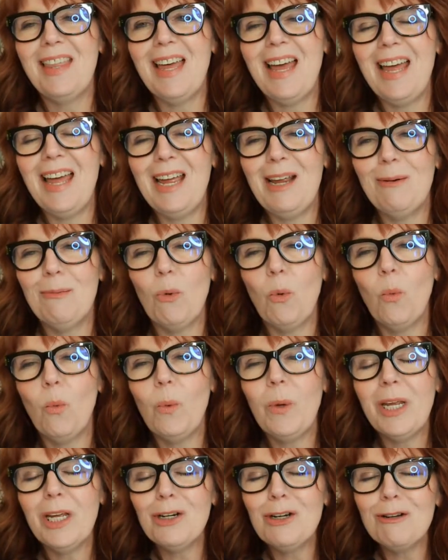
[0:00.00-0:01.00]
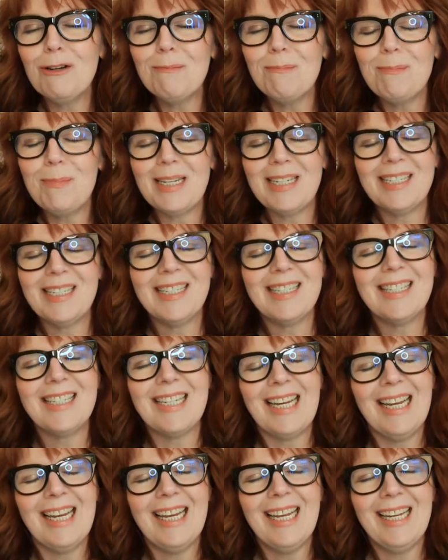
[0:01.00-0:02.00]
They wheel bins
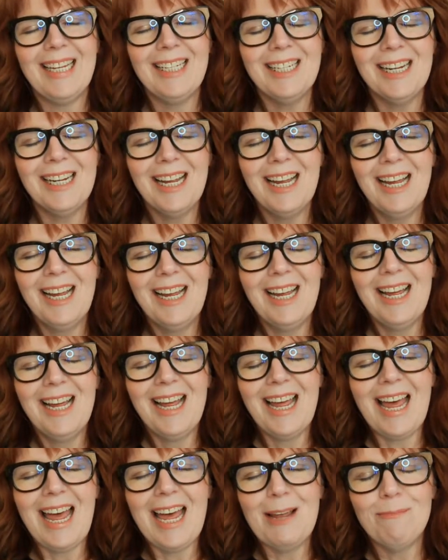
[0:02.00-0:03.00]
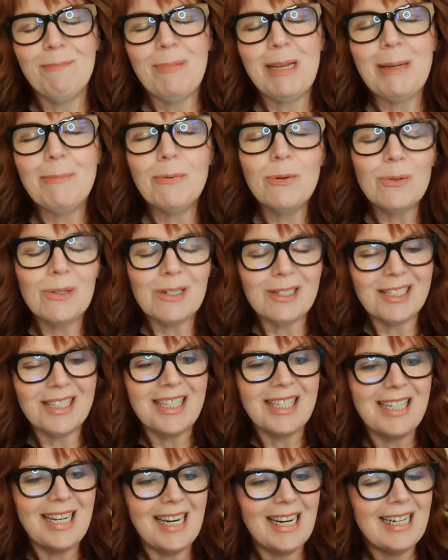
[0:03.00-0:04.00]
in and people will
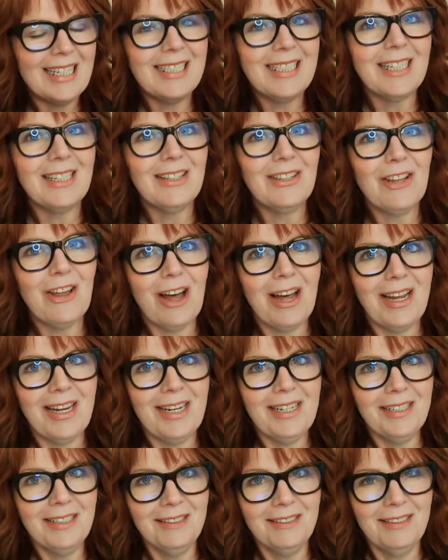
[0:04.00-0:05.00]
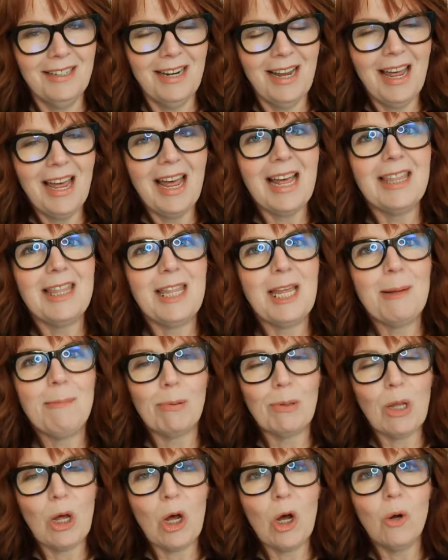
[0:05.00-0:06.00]
stand in line. They
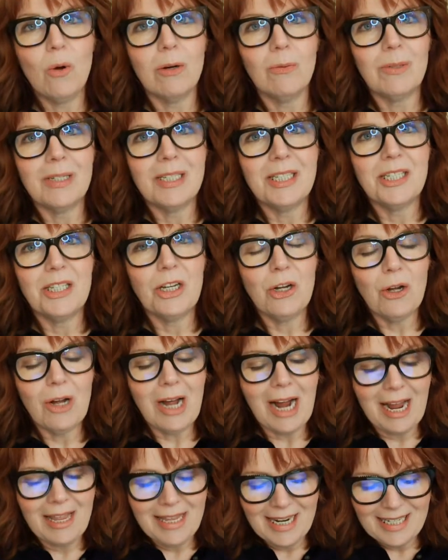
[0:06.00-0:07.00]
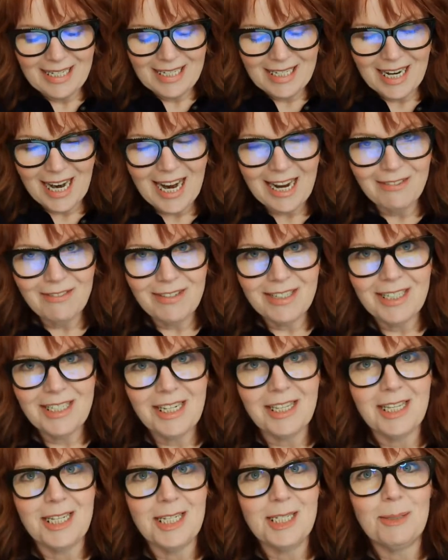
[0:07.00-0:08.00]
blow a whistle and they dive
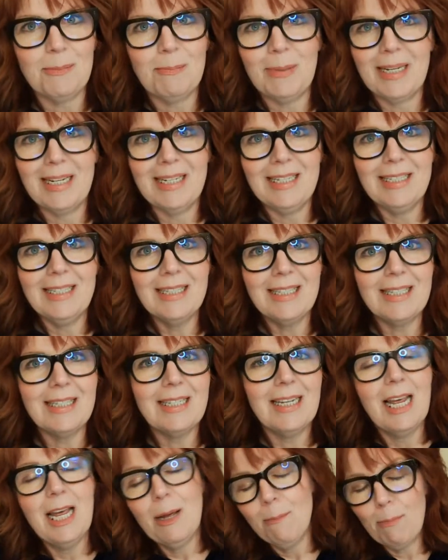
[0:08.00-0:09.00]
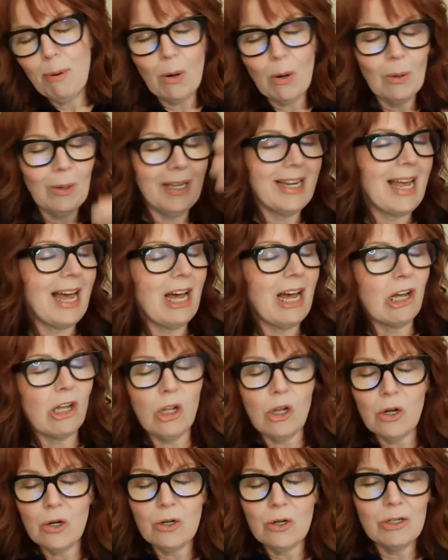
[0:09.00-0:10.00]
into these bins, pulling out
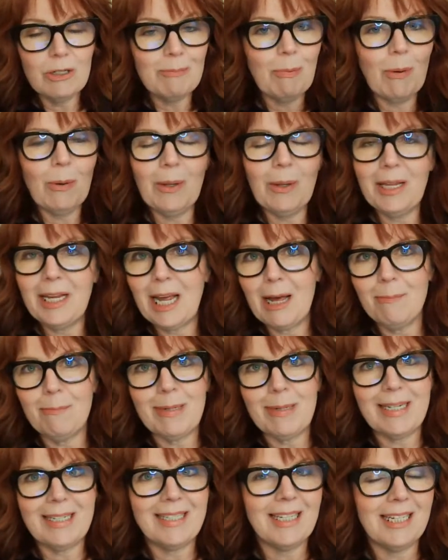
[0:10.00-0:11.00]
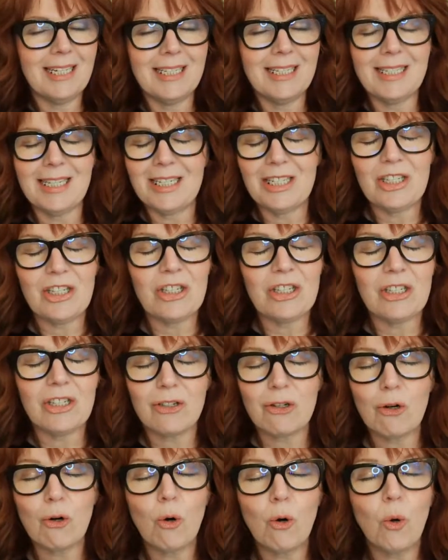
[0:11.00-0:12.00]
clothes, pulling out pieces.
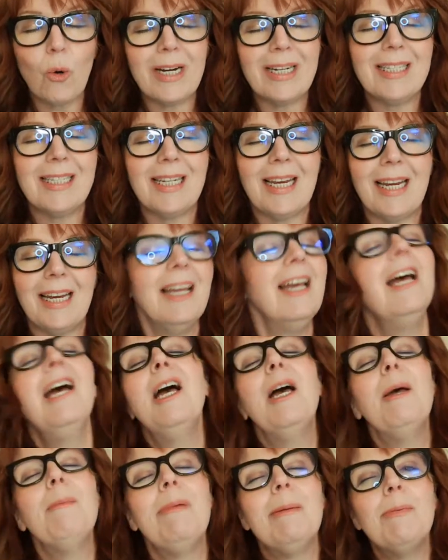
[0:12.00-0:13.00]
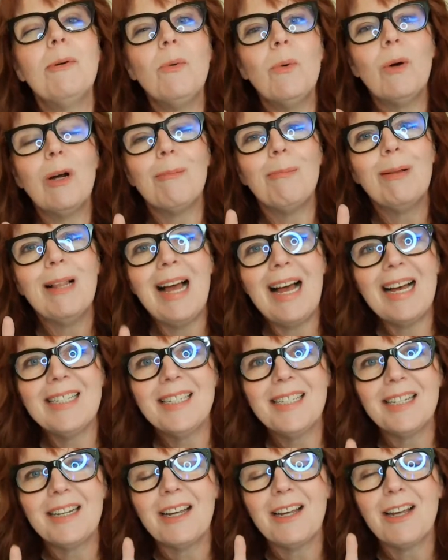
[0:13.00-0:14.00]
It's crazy. People wear
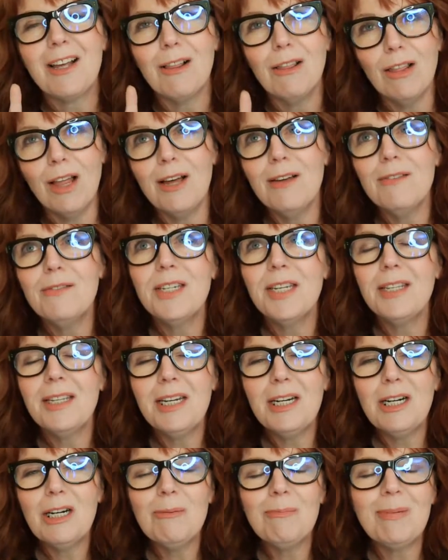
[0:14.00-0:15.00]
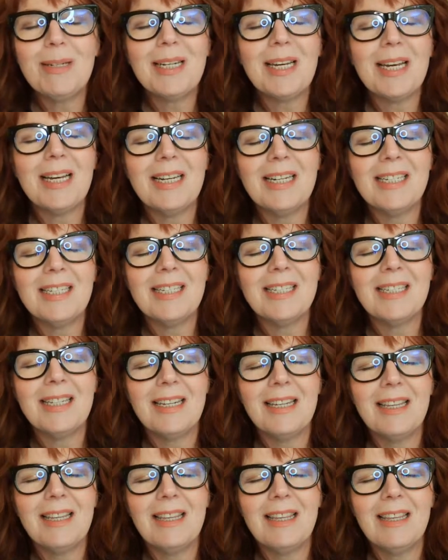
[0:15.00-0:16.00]
plastic gloves in there because
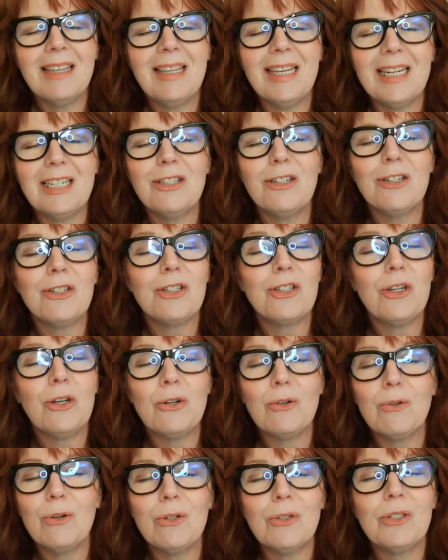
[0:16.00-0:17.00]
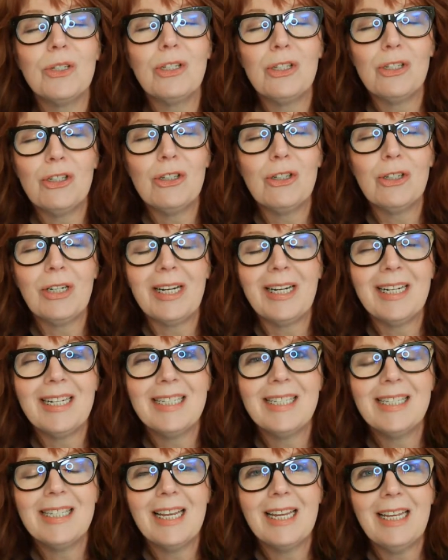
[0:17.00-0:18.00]
things are so gross and dirty.
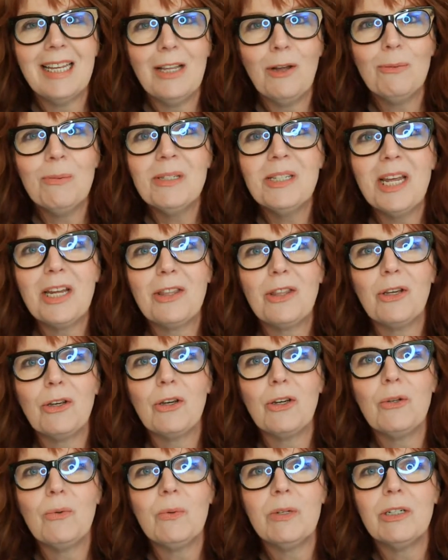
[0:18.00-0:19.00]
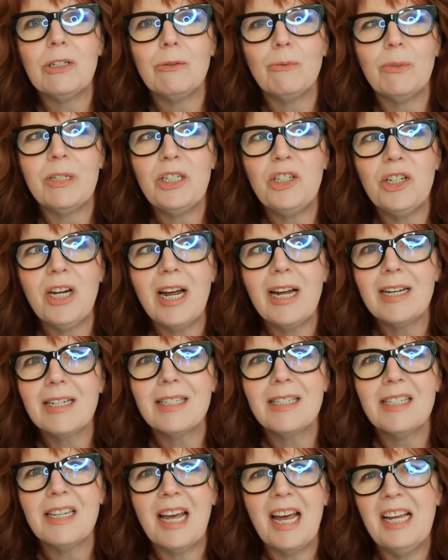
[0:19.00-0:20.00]
It's almost like the Goodwill
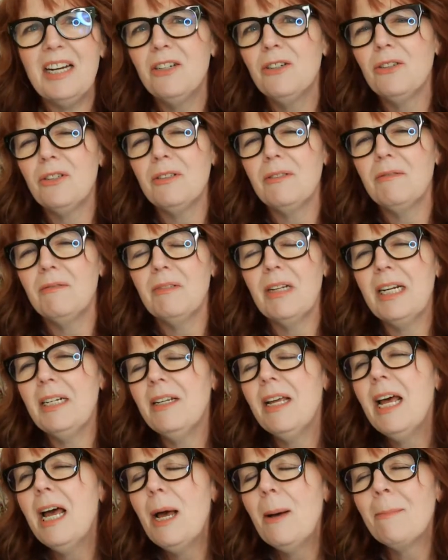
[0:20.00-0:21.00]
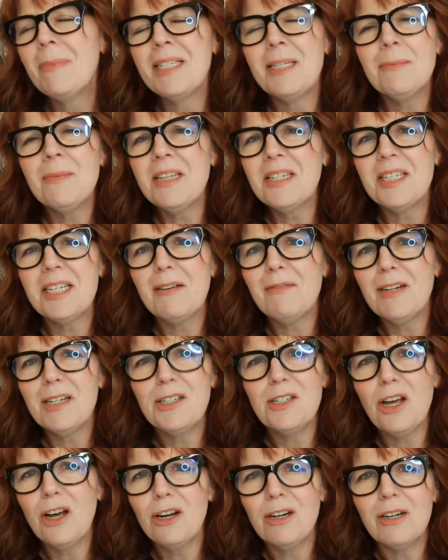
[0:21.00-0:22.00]
rejects. But some of the stuff I
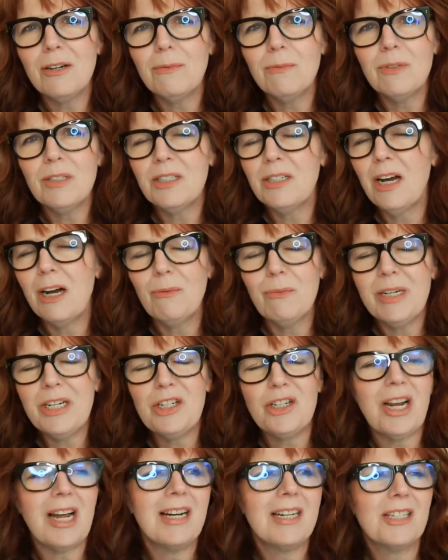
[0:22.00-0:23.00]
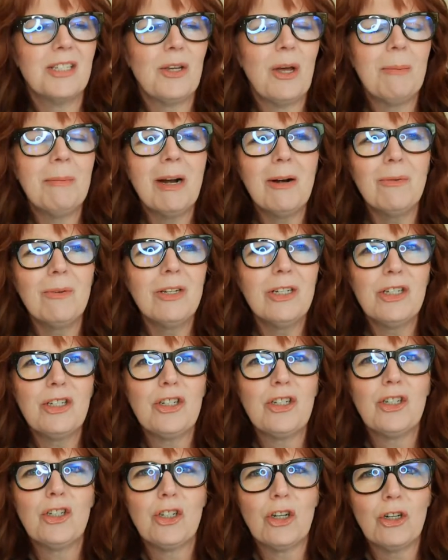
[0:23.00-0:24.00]
saw, it's not rejects. So I'm not really
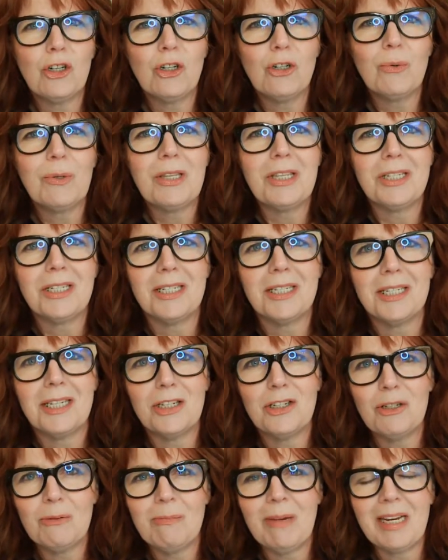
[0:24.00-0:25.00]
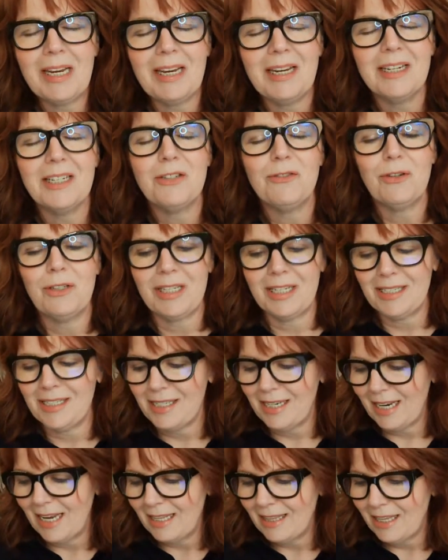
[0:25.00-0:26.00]
sure what the decision making is for
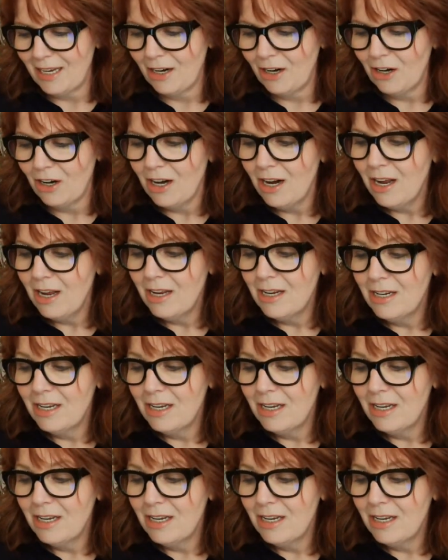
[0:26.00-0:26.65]
things to get there.